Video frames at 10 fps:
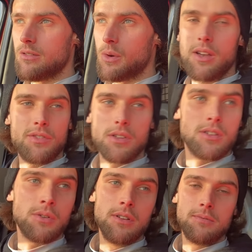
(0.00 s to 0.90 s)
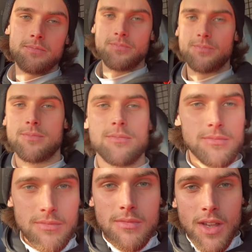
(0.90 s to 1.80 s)
Whatever you're doing,
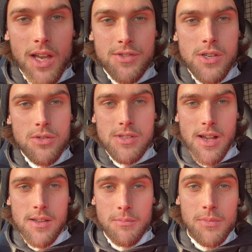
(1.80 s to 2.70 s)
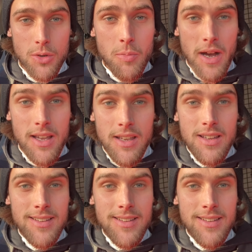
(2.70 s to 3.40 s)
have a good time. Goodbye.